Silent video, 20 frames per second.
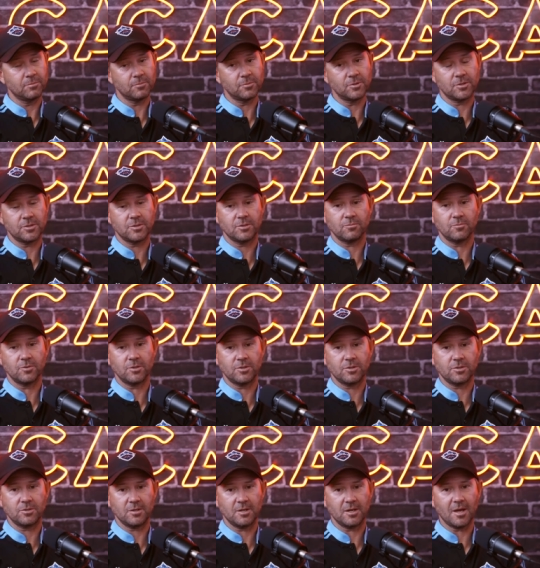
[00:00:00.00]
Which
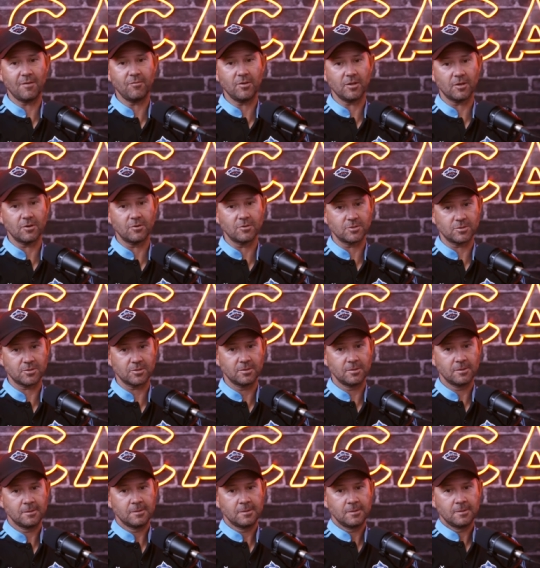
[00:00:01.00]
which you know, having those
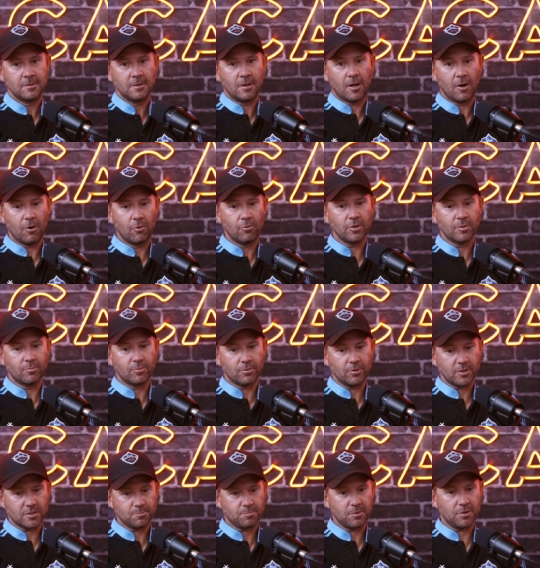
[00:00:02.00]
older,
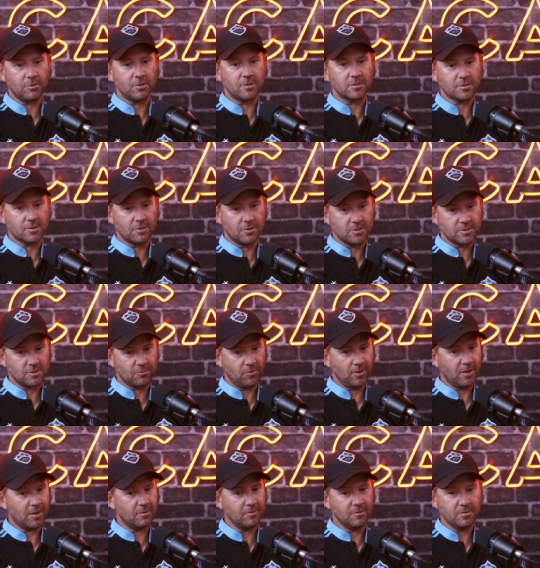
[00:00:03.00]
more experienced guys
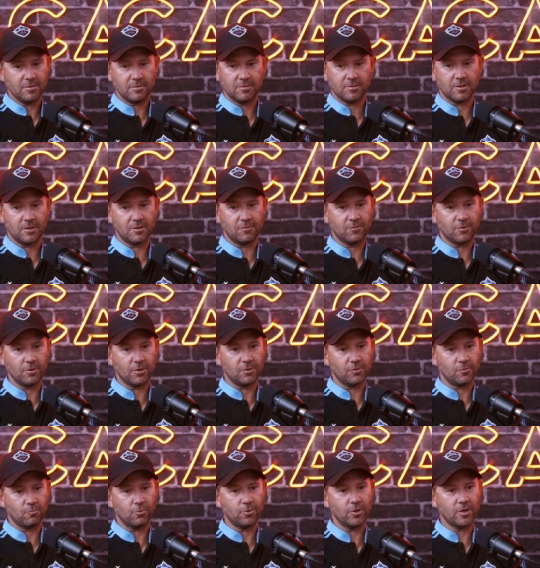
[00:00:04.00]
around that have
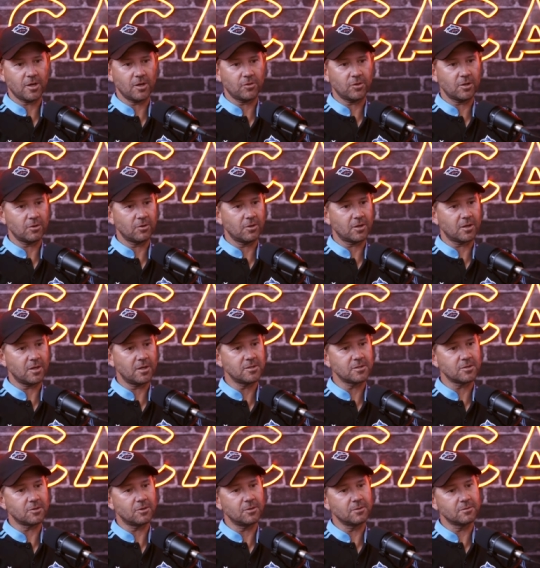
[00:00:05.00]
got the work ethic like
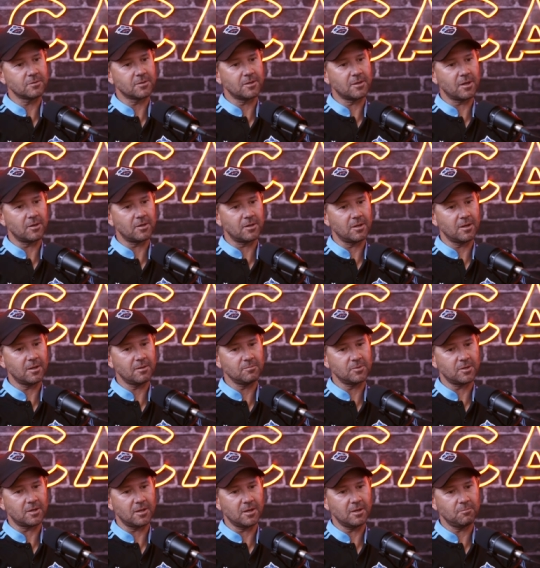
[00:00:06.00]
he's got can only
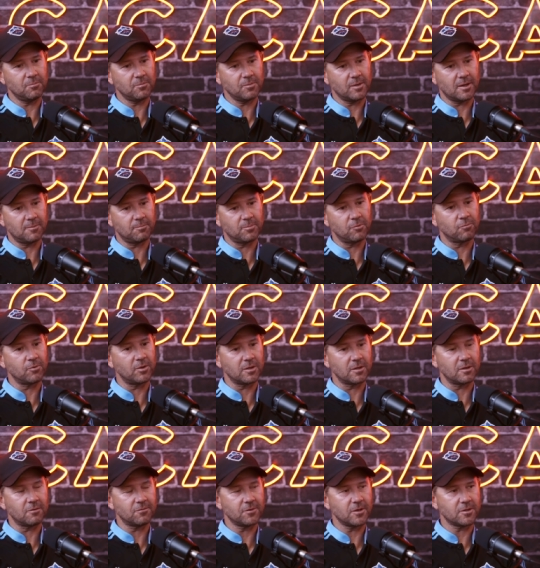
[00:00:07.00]
you know um, be
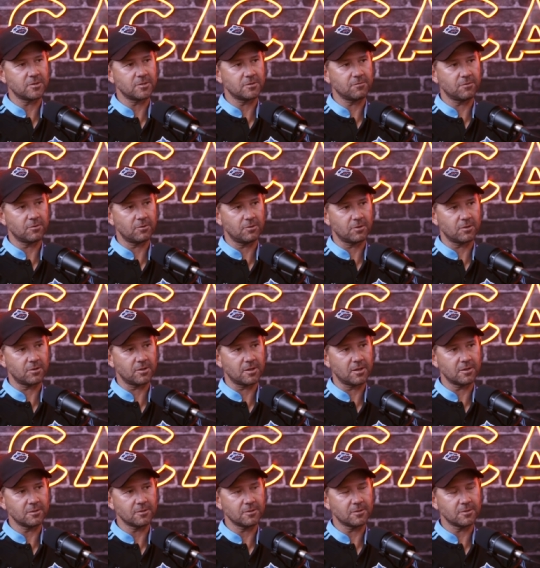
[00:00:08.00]
really infectious for a lot of the
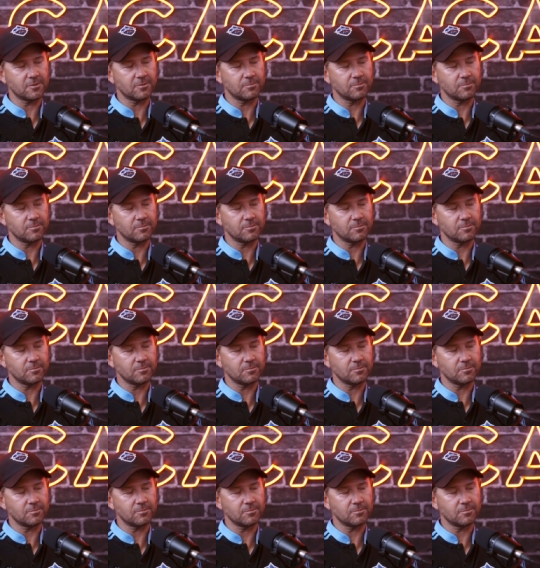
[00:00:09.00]
younger guys.